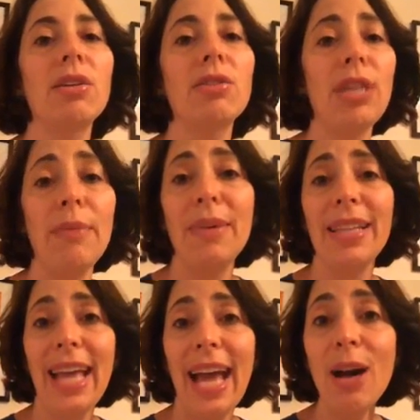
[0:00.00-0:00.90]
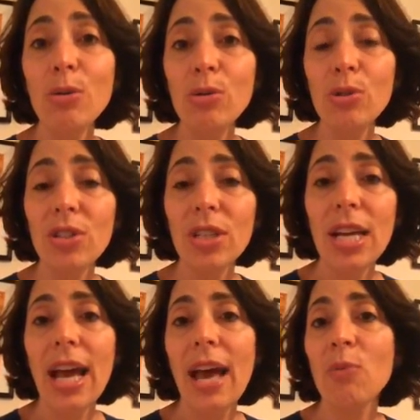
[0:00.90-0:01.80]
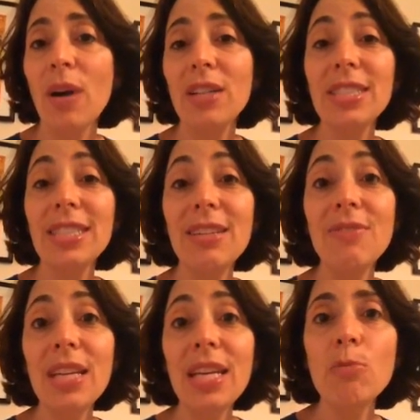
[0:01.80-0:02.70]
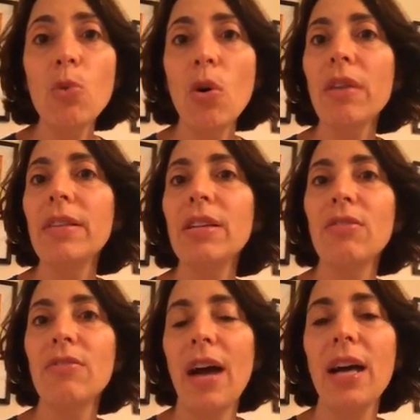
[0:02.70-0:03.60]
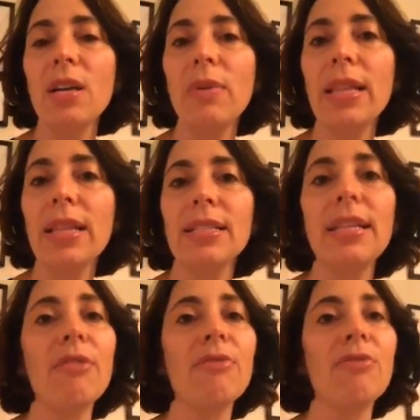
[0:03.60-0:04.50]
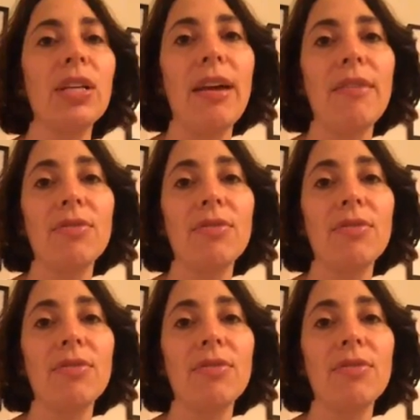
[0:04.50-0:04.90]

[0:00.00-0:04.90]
your time on the couch and watching TV more than you're valuing this debt-free life.